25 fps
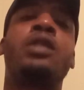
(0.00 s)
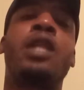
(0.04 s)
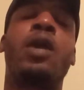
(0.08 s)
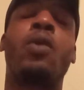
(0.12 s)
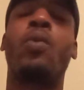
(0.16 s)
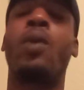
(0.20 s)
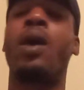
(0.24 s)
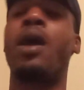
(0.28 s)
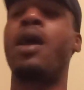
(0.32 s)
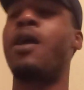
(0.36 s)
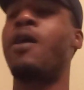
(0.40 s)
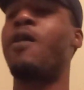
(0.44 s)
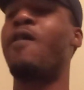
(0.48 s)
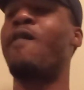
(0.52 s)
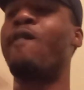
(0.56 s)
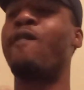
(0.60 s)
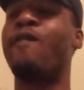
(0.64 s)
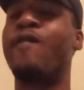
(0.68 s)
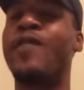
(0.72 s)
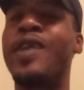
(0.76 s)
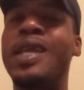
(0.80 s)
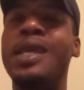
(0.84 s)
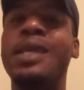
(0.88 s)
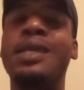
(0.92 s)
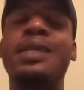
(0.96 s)
They will
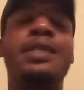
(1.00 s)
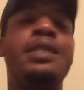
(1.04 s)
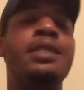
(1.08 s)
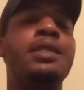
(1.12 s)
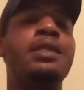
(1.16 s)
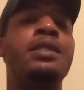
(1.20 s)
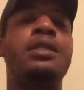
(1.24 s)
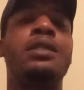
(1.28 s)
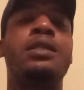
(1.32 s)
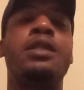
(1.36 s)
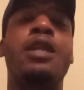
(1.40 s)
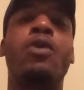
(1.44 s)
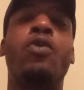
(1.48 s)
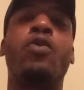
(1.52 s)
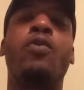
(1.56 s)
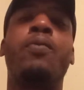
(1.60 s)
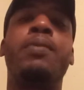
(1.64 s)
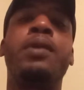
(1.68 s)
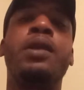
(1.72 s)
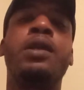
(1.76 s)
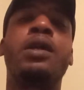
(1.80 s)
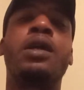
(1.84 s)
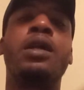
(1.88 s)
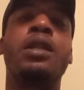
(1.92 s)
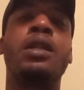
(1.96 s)
have visions. They will
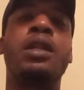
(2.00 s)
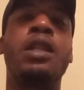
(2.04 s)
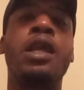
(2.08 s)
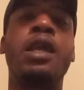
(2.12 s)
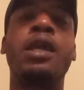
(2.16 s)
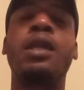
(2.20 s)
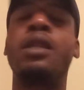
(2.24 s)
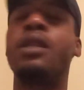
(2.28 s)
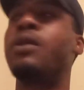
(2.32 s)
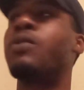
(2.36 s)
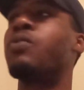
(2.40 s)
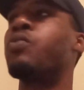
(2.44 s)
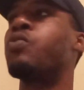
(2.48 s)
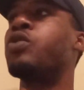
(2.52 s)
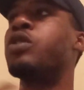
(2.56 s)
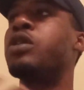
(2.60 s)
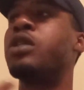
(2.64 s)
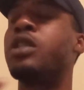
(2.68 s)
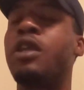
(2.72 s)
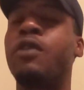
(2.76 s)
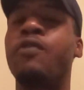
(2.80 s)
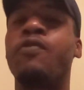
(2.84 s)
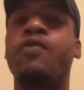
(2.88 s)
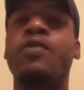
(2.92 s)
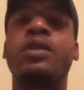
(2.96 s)
be connecting
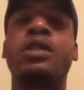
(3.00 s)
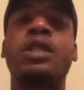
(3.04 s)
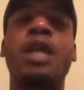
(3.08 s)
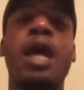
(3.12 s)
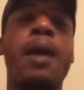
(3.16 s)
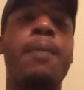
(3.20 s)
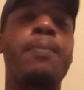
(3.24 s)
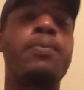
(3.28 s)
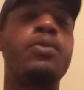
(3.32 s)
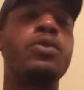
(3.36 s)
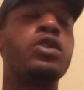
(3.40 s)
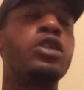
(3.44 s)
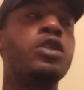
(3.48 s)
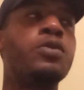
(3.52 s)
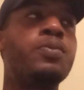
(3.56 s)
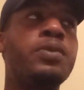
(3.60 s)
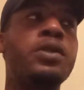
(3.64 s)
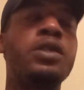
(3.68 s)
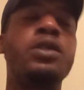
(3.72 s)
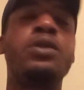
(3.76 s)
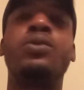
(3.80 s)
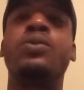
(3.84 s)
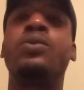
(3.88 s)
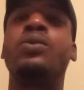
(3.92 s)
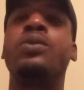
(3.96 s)
with different type of
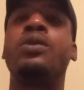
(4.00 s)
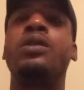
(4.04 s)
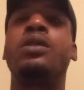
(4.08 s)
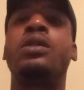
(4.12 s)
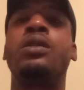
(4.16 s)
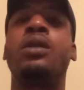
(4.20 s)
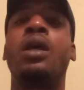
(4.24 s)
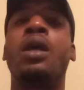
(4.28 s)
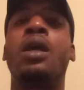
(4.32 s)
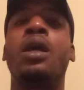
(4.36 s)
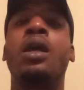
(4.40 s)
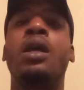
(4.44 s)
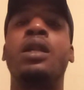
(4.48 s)
spirits